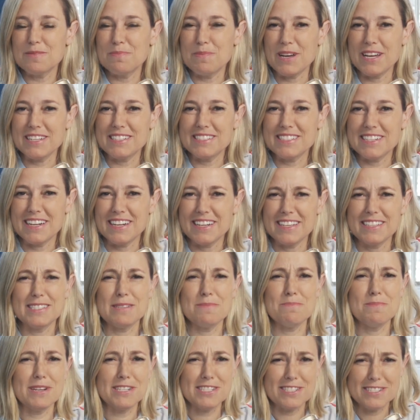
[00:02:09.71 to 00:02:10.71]
but it's
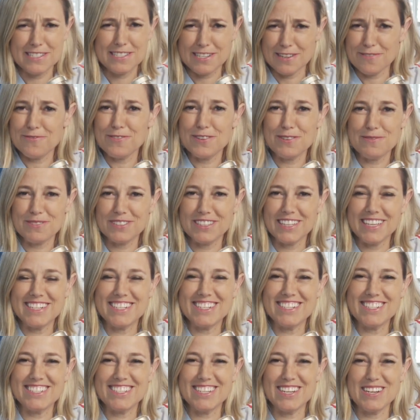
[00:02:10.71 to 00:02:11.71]
a much different
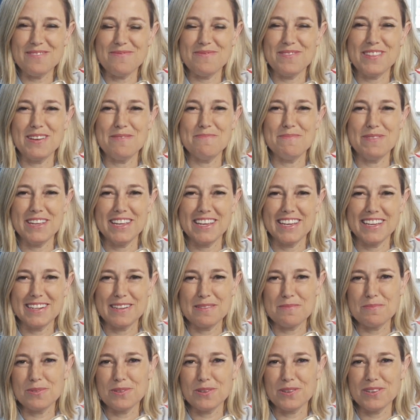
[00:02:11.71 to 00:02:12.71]
relationship than being an
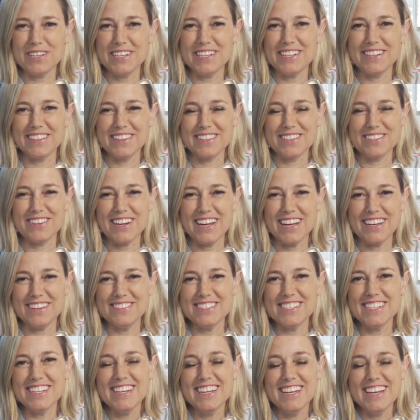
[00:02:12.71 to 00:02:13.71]
employee on the
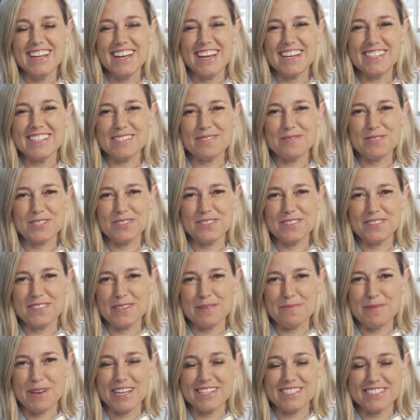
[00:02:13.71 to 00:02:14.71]
ground, as I'm sure you
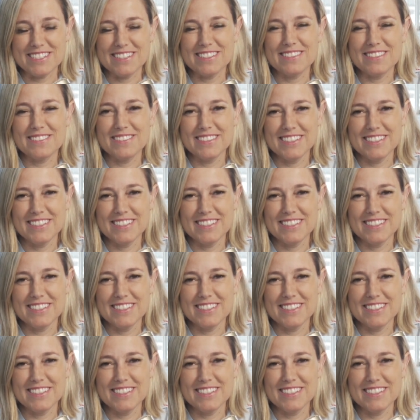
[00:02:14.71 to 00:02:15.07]
can imagine.